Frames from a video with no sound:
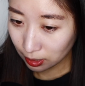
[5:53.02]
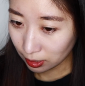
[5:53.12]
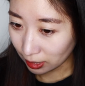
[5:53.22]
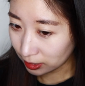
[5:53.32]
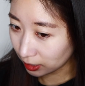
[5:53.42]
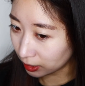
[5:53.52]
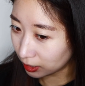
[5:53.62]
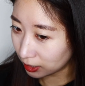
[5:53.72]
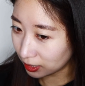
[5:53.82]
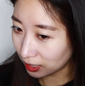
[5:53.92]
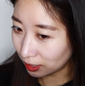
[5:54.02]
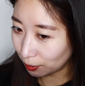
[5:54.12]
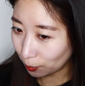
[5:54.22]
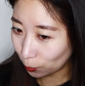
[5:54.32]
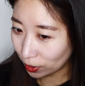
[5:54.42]
that's good to see
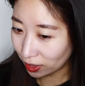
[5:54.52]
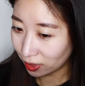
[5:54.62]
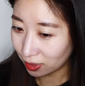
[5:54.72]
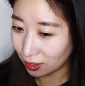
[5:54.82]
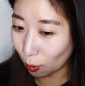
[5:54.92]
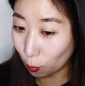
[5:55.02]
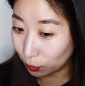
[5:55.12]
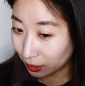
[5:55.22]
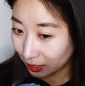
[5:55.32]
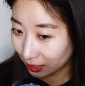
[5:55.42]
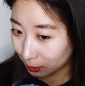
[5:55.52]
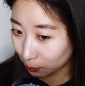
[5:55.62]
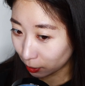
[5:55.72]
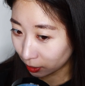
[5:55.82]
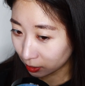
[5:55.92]
with only this
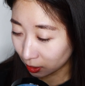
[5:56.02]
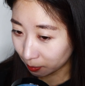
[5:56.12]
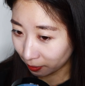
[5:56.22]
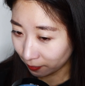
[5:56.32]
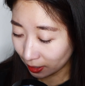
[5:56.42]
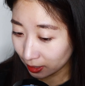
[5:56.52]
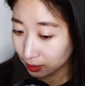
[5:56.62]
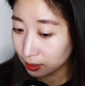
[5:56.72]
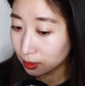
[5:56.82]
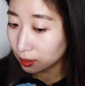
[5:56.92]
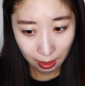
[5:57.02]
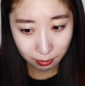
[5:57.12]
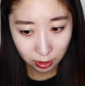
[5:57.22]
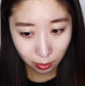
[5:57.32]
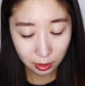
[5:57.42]
product on my face. I'm
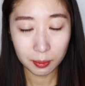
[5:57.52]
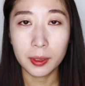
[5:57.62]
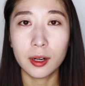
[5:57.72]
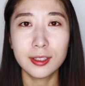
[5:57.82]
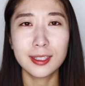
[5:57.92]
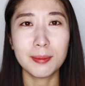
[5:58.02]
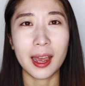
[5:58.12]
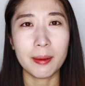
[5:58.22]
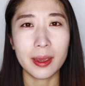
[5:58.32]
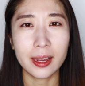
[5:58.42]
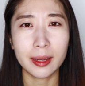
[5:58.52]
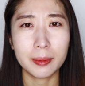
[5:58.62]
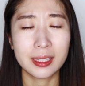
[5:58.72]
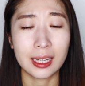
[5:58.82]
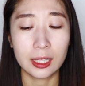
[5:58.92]
just going to put on some eye makeup
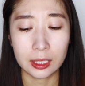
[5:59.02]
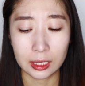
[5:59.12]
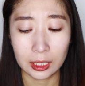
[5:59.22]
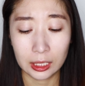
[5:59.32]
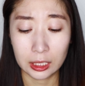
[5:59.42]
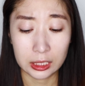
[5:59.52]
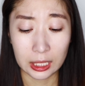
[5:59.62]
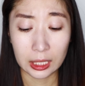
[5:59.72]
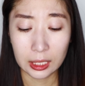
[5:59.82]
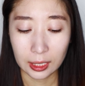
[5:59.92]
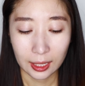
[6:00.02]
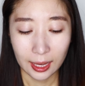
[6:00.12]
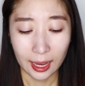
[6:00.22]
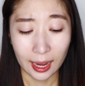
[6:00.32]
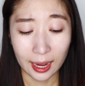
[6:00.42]
because I look a little dayed,
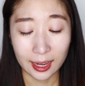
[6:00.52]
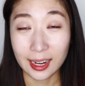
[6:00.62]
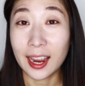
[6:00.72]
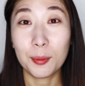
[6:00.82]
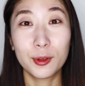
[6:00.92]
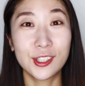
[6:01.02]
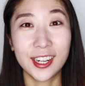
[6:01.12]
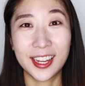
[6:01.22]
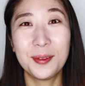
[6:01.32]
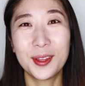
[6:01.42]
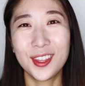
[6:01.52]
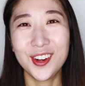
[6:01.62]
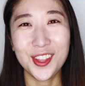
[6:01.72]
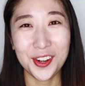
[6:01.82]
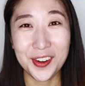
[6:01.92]
and I will check in with
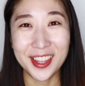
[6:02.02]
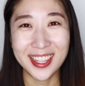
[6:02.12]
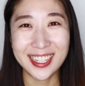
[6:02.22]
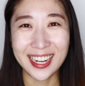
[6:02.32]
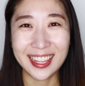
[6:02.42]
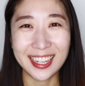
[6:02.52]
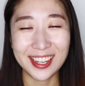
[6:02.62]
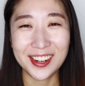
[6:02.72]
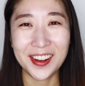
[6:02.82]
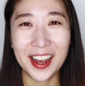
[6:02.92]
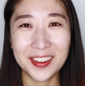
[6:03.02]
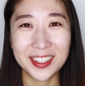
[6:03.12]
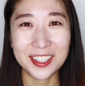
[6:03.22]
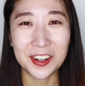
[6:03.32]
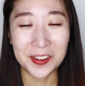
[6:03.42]
you throughout the day and let you know
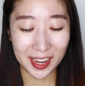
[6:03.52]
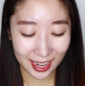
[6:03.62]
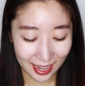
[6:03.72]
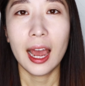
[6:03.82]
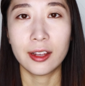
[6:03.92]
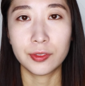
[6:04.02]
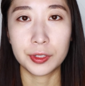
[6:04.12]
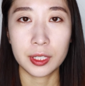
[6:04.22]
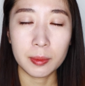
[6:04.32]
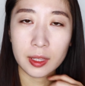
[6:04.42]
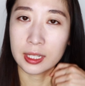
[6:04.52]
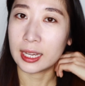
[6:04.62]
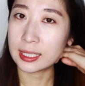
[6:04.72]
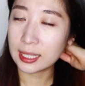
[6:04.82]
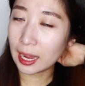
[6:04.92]
it's going. As for some of the
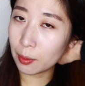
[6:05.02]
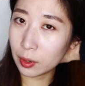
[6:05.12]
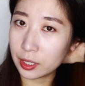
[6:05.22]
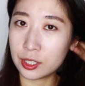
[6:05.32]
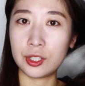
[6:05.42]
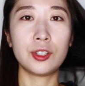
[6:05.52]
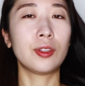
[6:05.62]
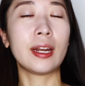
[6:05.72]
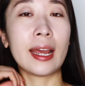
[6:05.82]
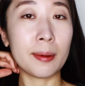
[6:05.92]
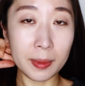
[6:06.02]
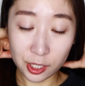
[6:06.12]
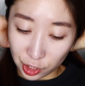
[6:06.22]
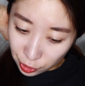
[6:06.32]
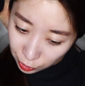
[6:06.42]
tests that I wanted to do that I had
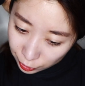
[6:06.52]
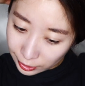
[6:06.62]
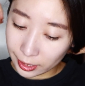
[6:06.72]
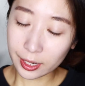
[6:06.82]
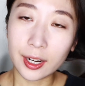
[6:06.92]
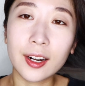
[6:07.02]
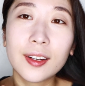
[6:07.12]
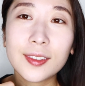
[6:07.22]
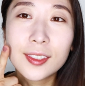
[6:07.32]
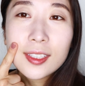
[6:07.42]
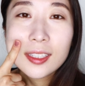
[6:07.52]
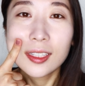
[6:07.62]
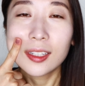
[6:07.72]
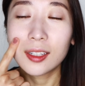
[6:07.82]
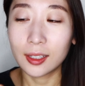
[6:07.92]
mentioned earlier,
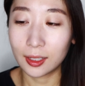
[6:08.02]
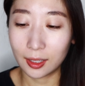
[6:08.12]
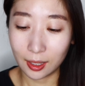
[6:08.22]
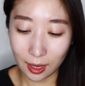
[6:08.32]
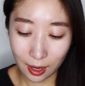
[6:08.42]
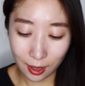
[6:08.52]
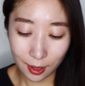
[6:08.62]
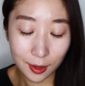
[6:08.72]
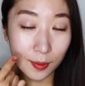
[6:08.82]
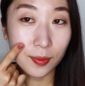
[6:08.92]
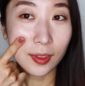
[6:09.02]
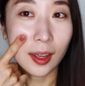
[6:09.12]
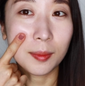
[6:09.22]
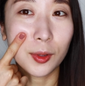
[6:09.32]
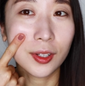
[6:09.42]

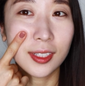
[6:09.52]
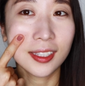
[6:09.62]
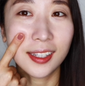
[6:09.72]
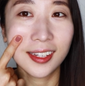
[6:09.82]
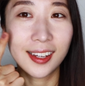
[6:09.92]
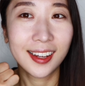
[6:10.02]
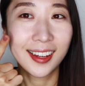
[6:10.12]
I'm going to